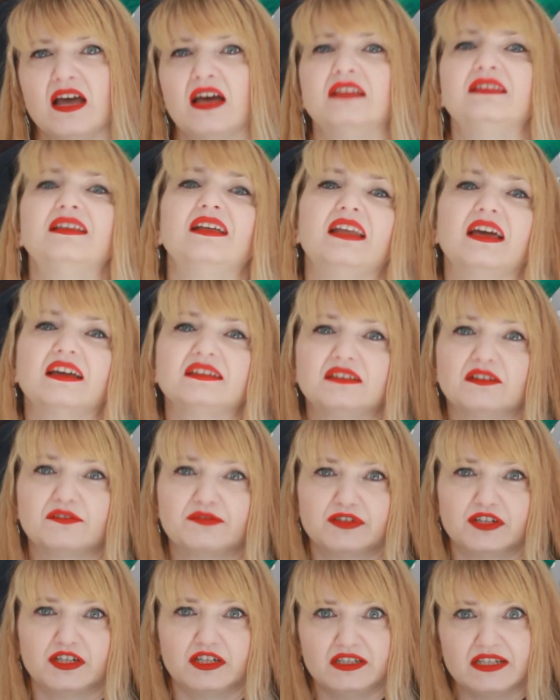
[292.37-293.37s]
the length
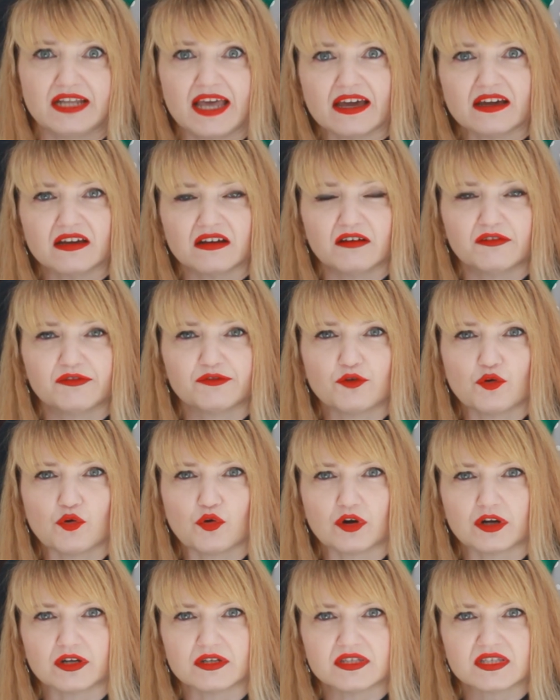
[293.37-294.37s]
of her neck, of
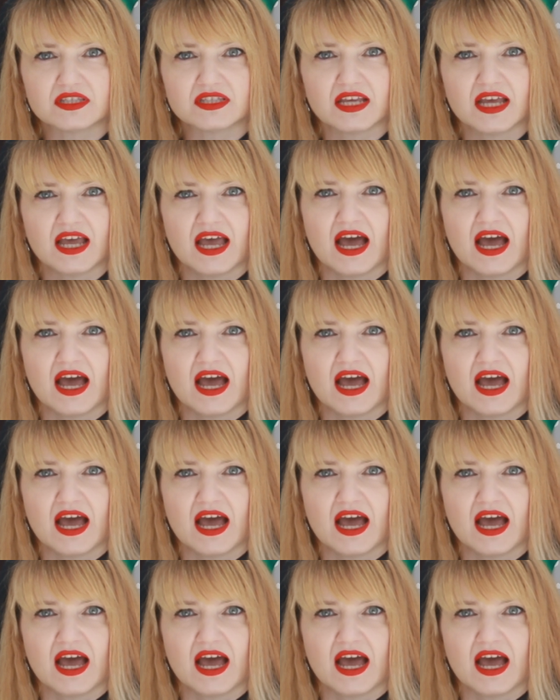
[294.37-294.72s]
course,